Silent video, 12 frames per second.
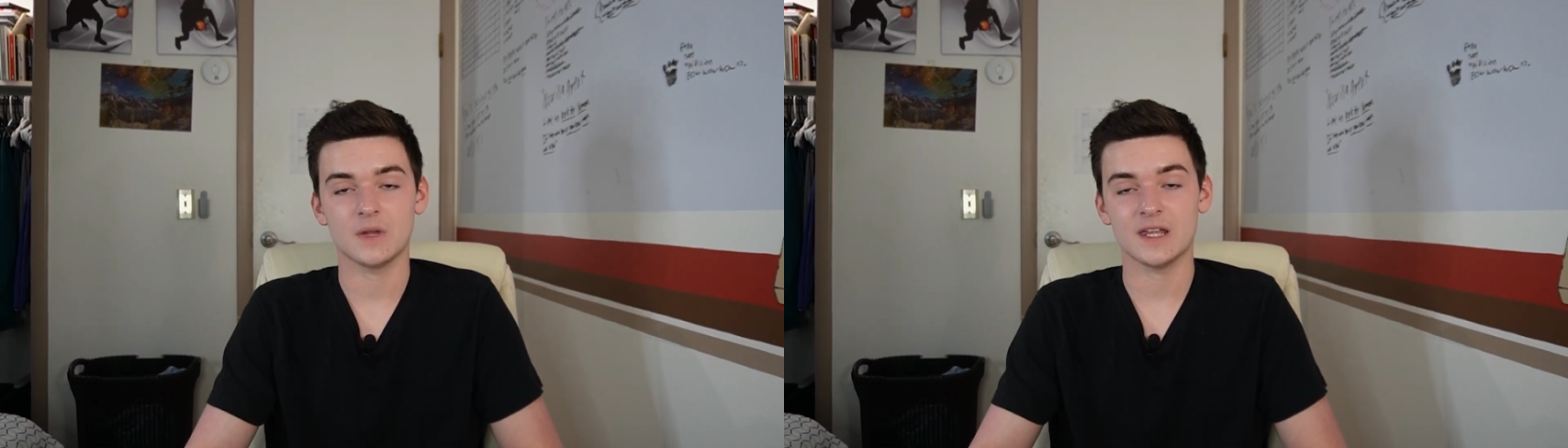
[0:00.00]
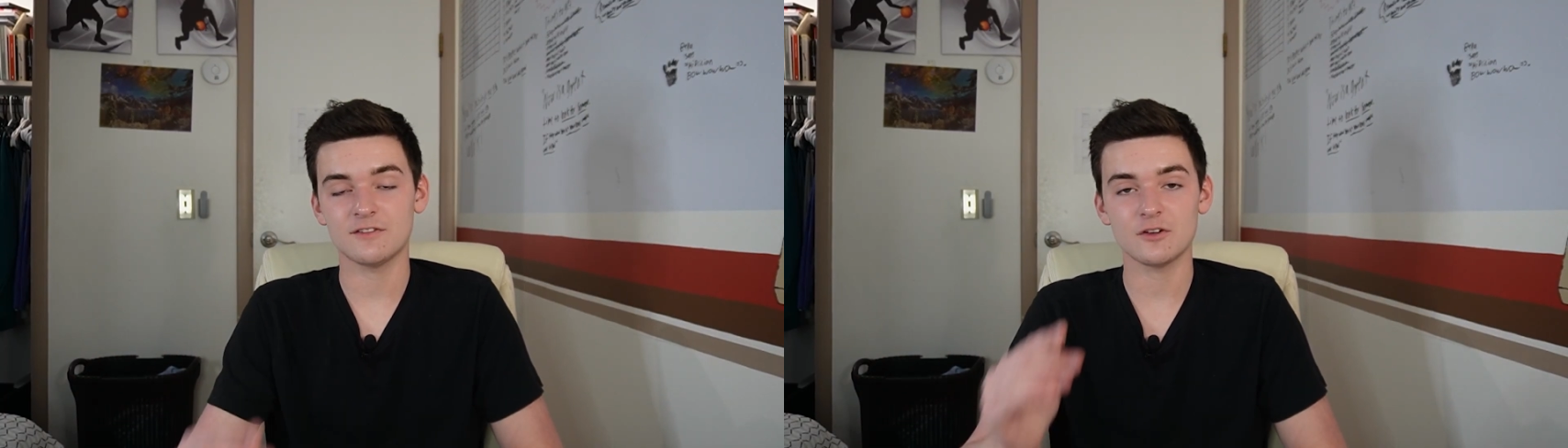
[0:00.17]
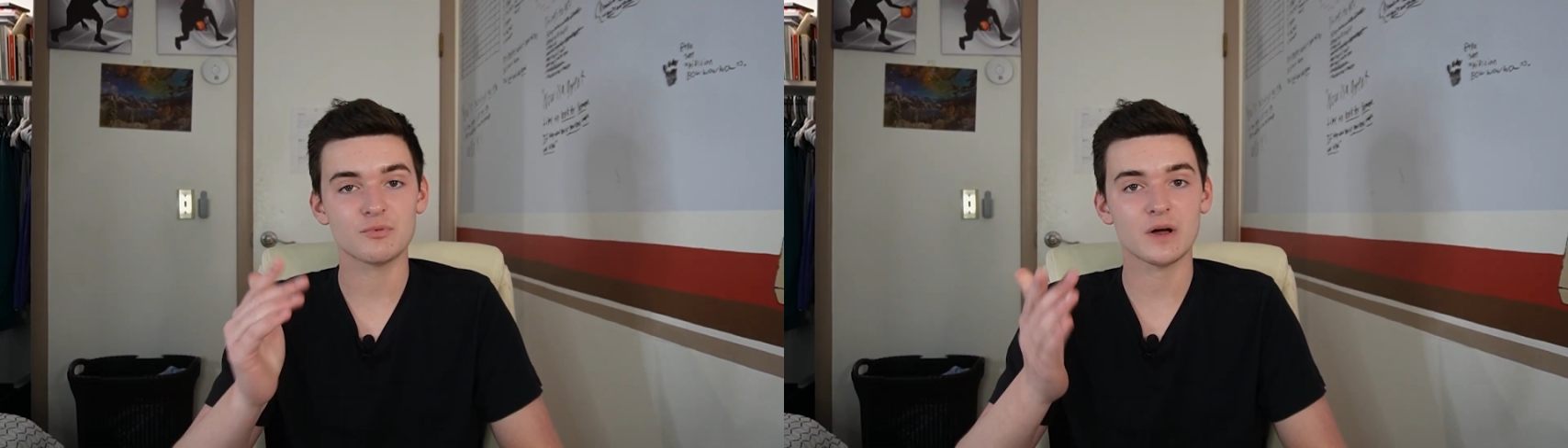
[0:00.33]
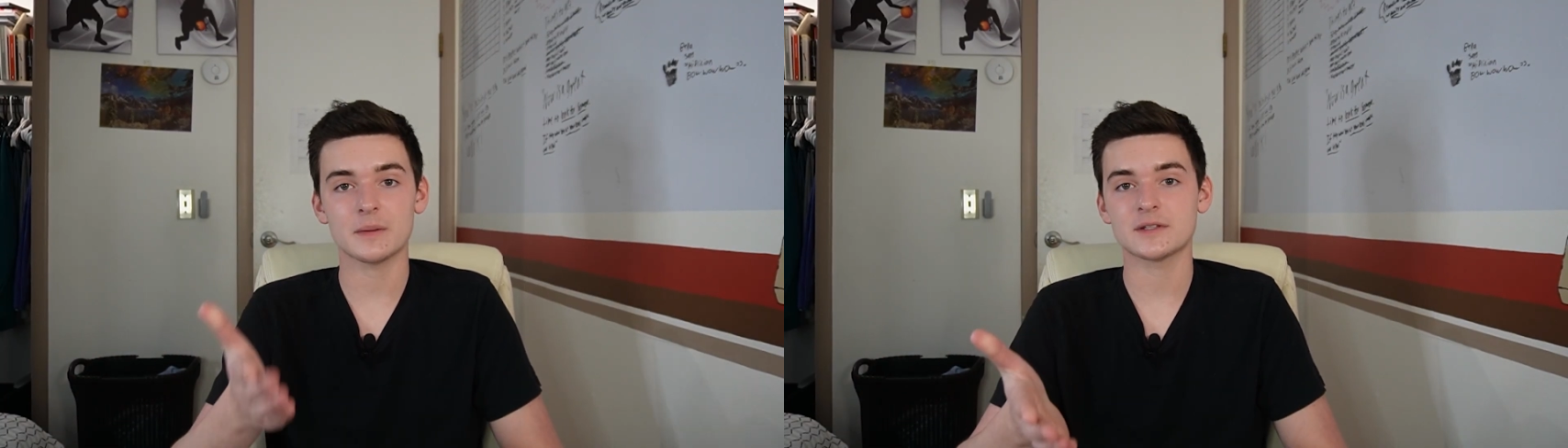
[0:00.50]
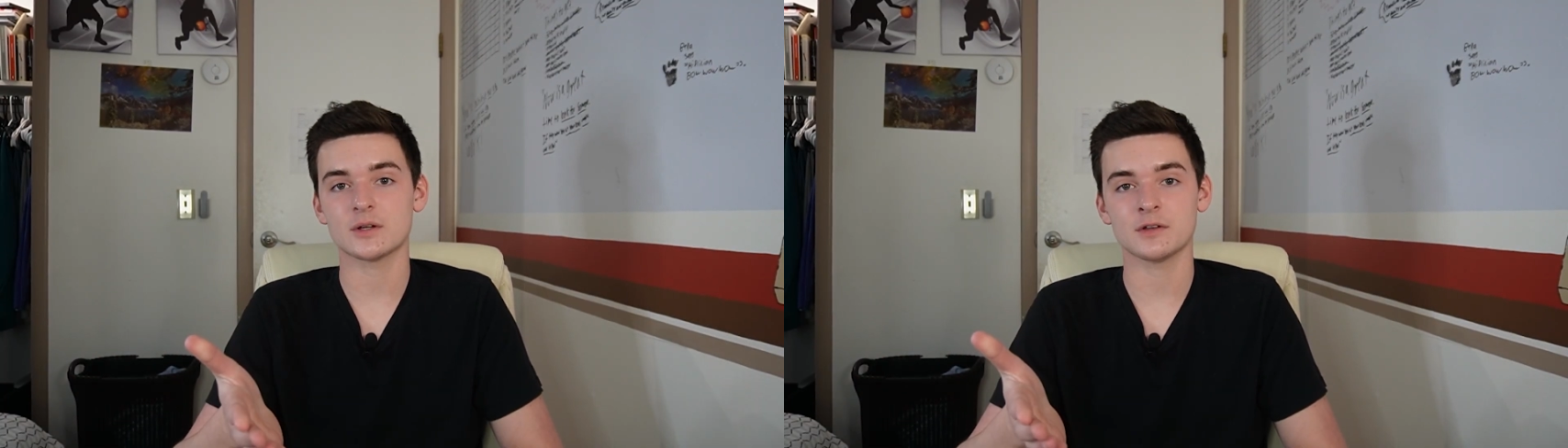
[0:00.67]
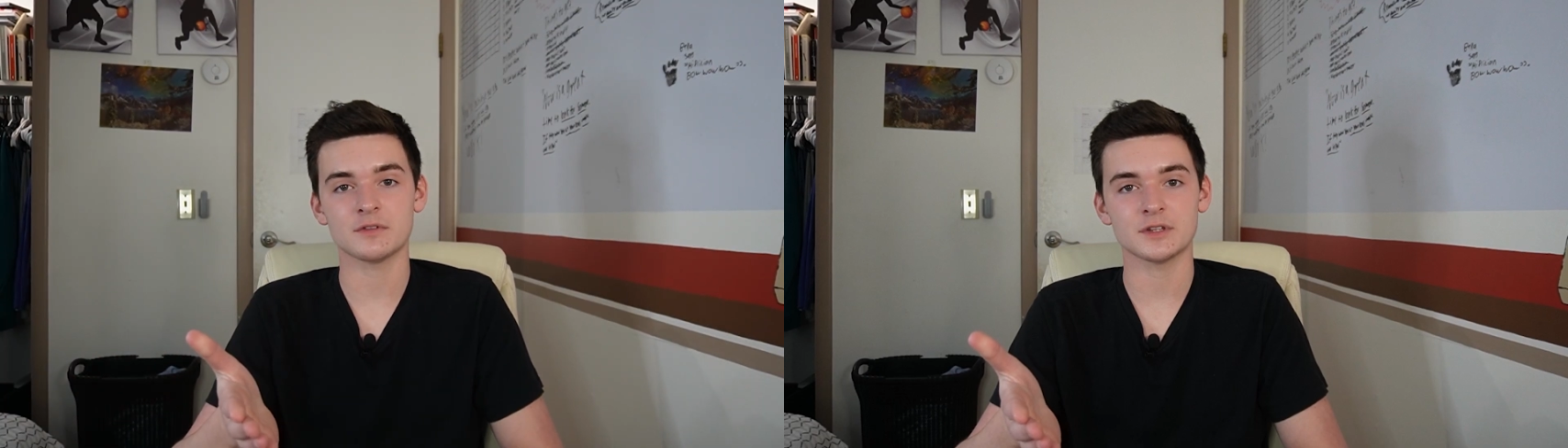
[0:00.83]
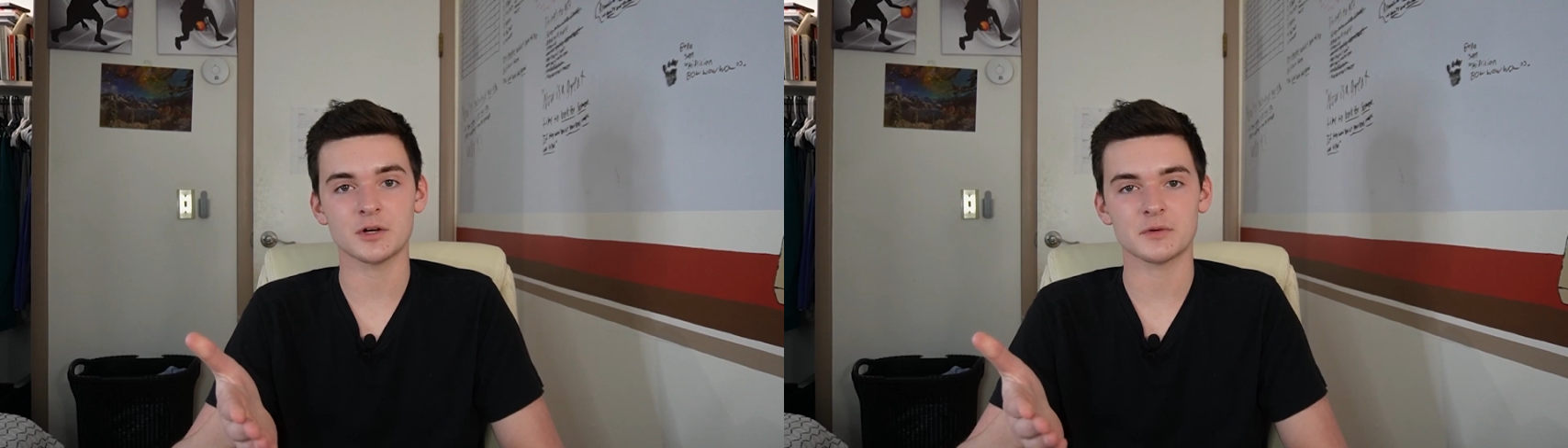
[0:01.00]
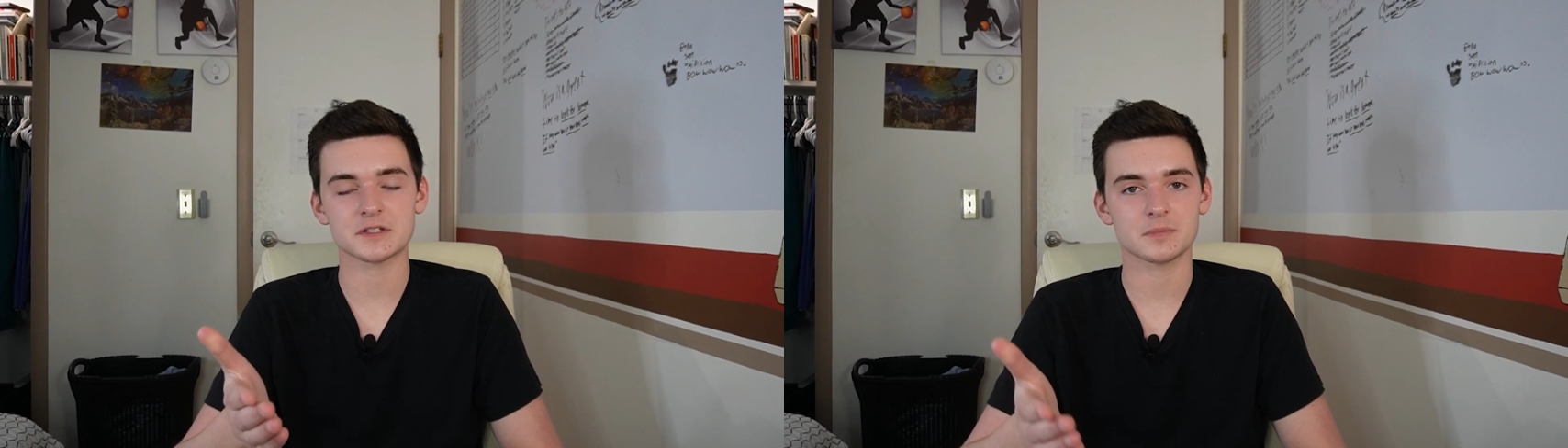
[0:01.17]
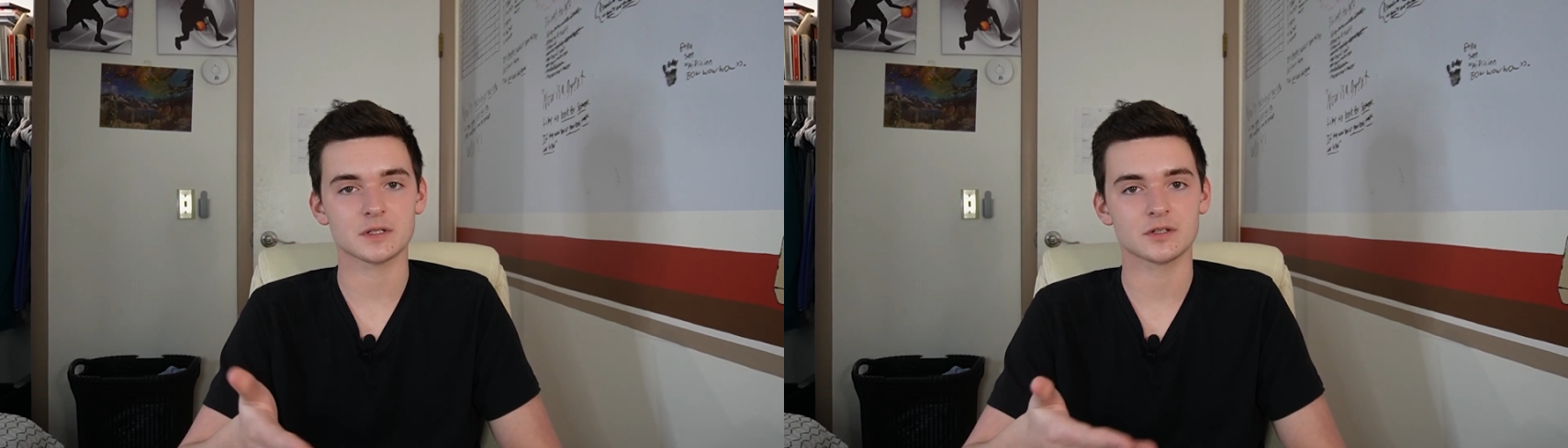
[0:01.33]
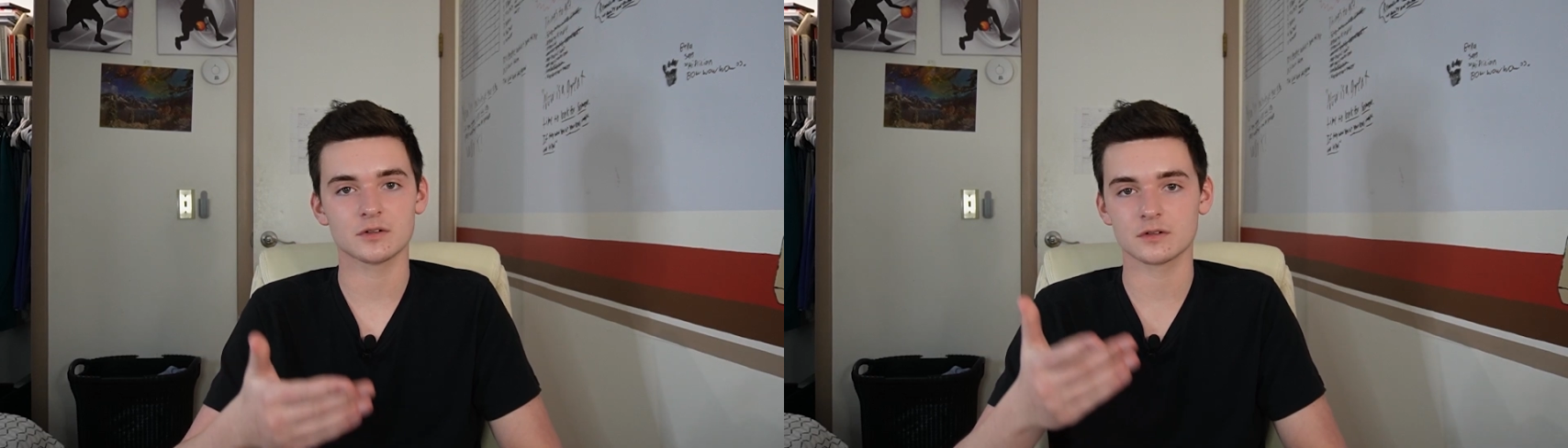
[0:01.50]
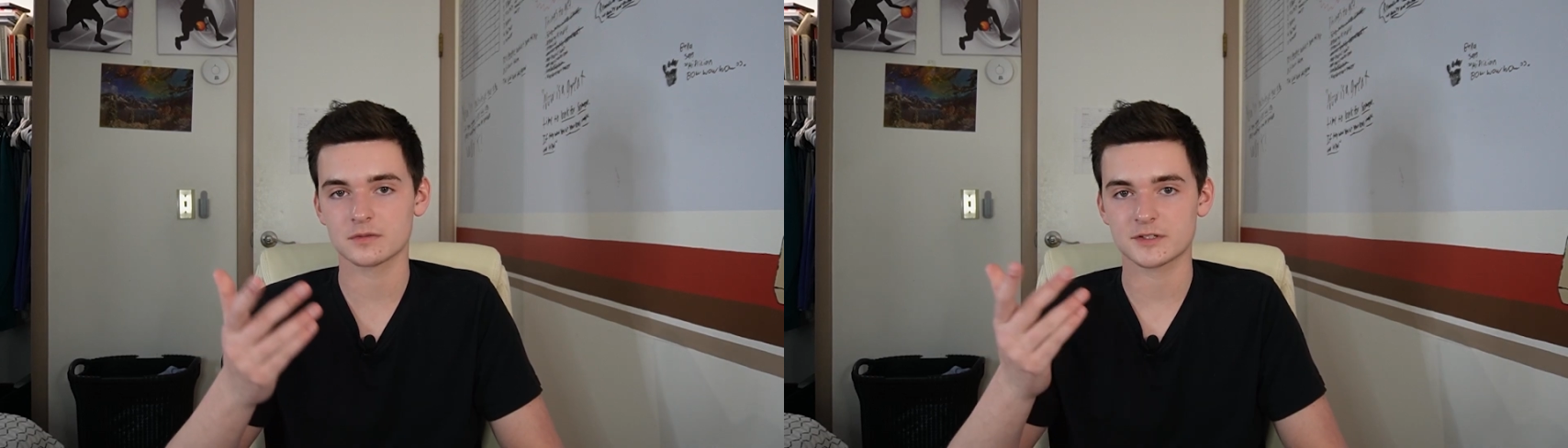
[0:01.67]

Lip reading: Many of you probably don't even know it, but you're